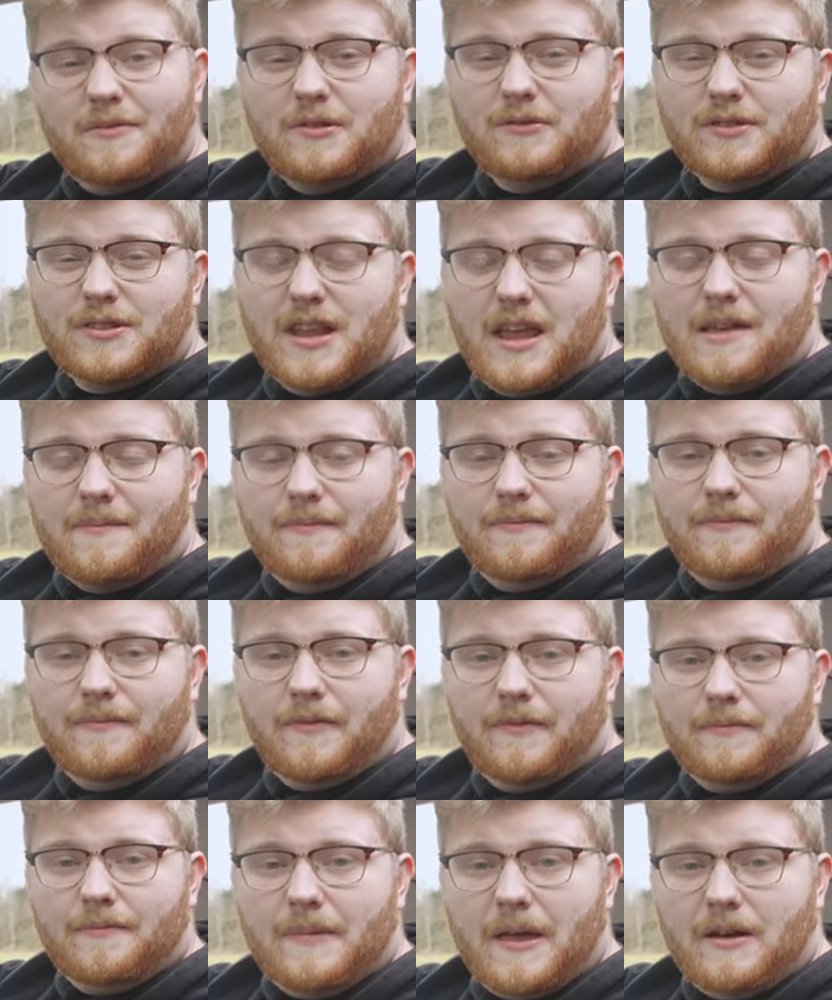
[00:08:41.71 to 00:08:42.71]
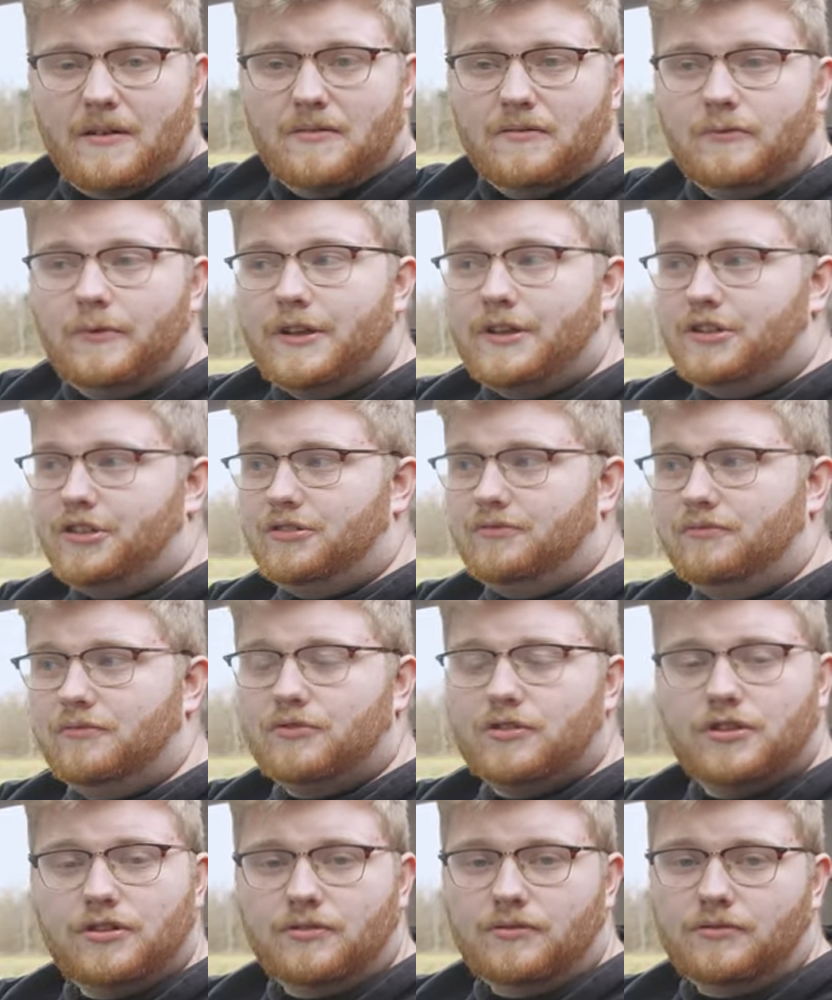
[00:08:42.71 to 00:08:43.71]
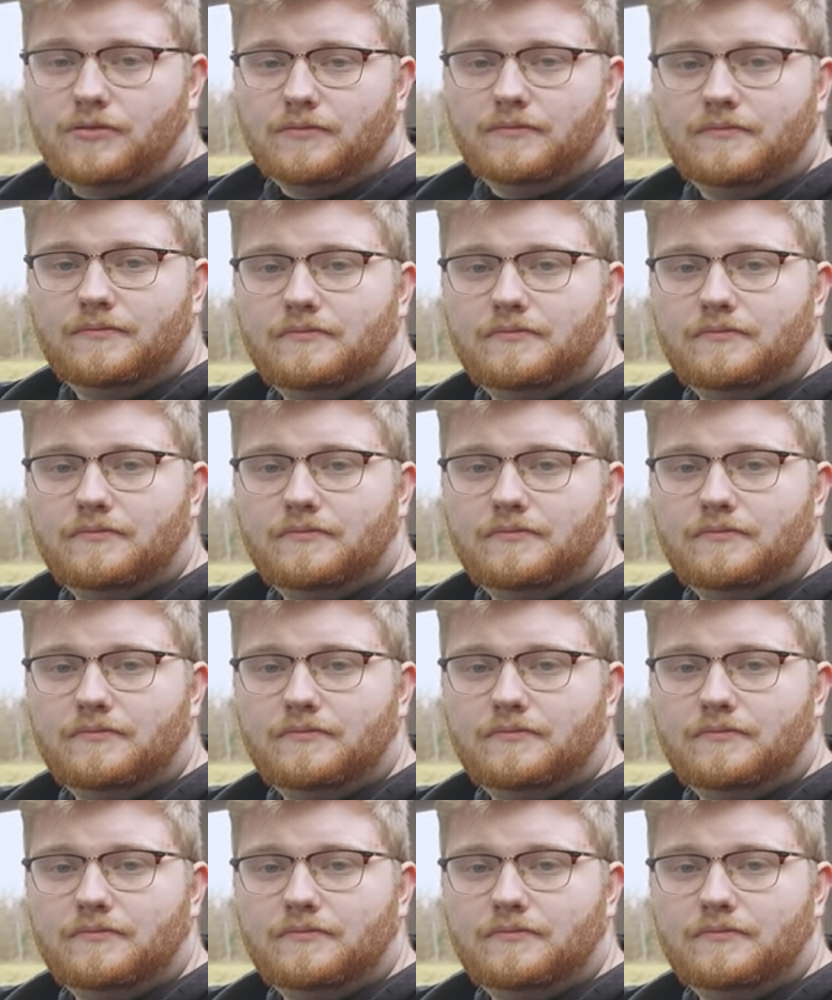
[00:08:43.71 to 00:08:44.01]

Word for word: the alternator belt, which we'll sort.